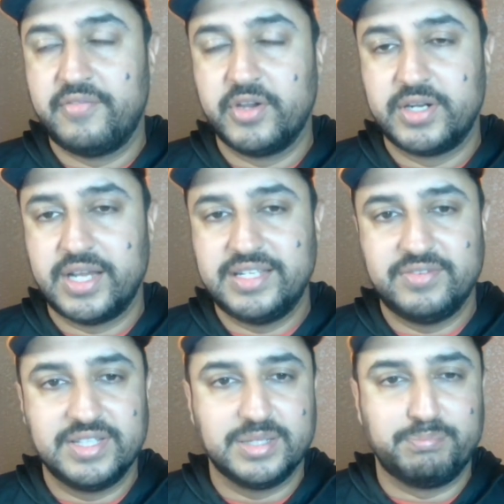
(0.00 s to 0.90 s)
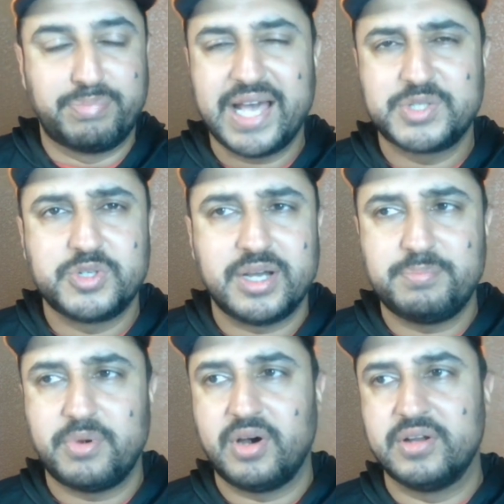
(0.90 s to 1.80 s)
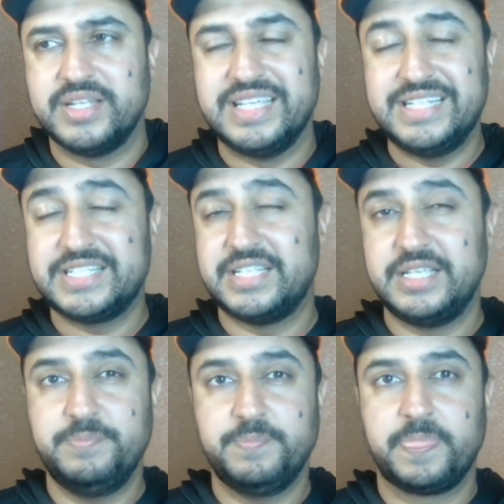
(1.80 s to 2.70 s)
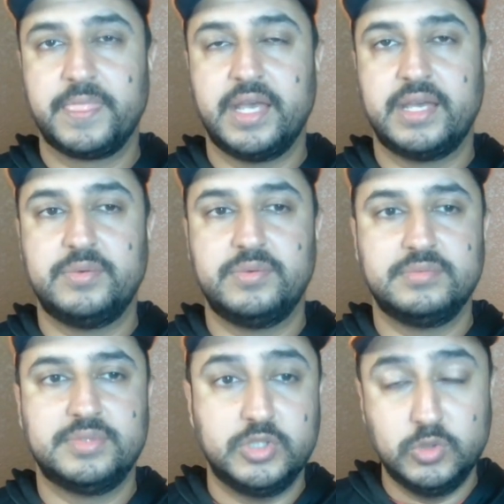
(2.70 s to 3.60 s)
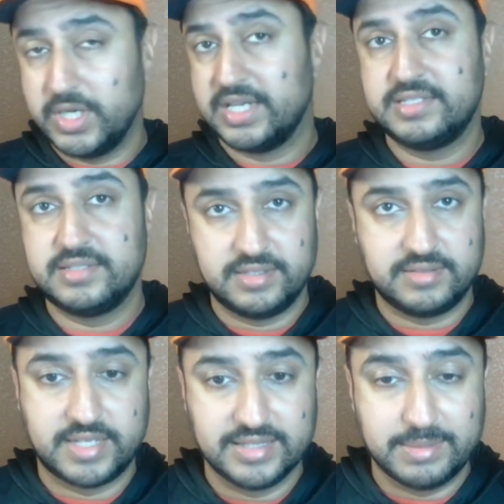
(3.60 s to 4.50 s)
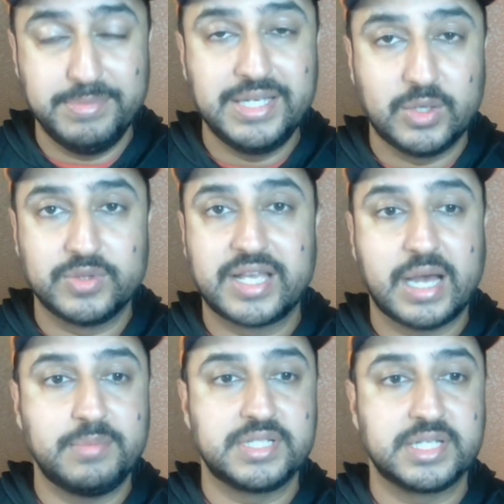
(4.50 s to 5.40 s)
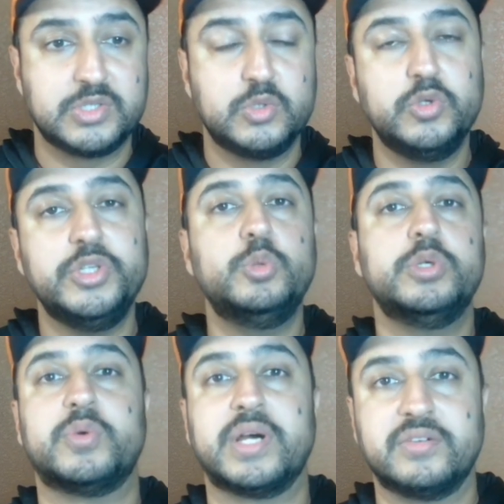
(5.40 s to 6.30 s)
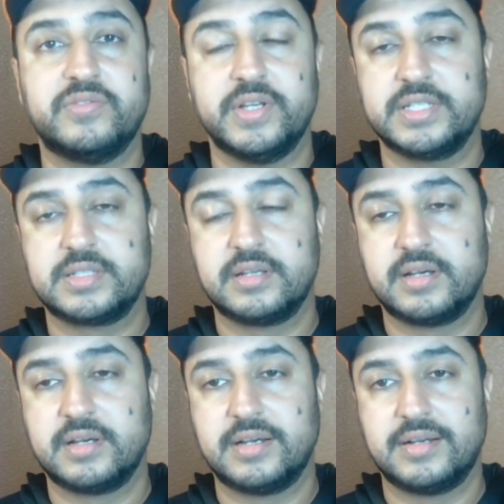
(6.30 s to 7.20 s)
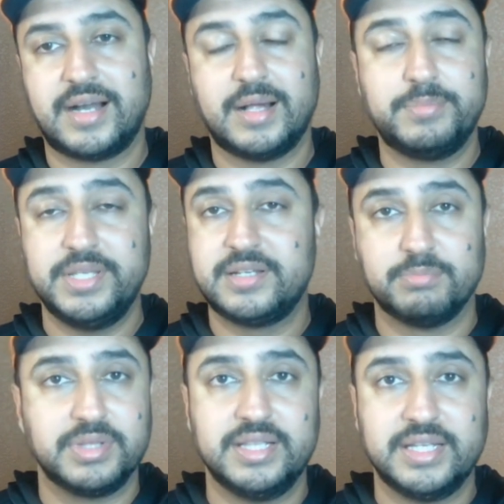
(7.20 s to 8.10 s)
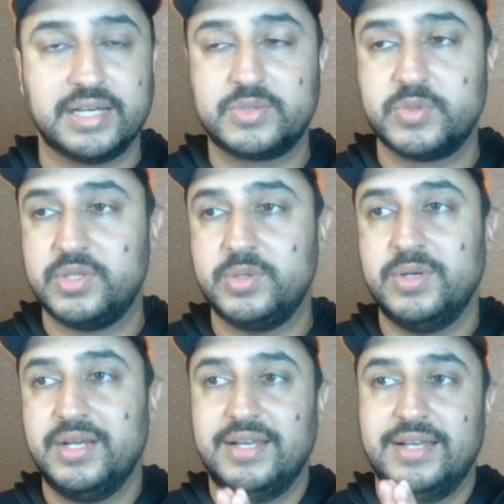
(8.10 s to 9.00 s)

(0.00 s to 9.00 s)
I figured I'd give a little backdrop on each team, and you guys can let me know in the comment section who you would rather face. I'll be completely honest with you.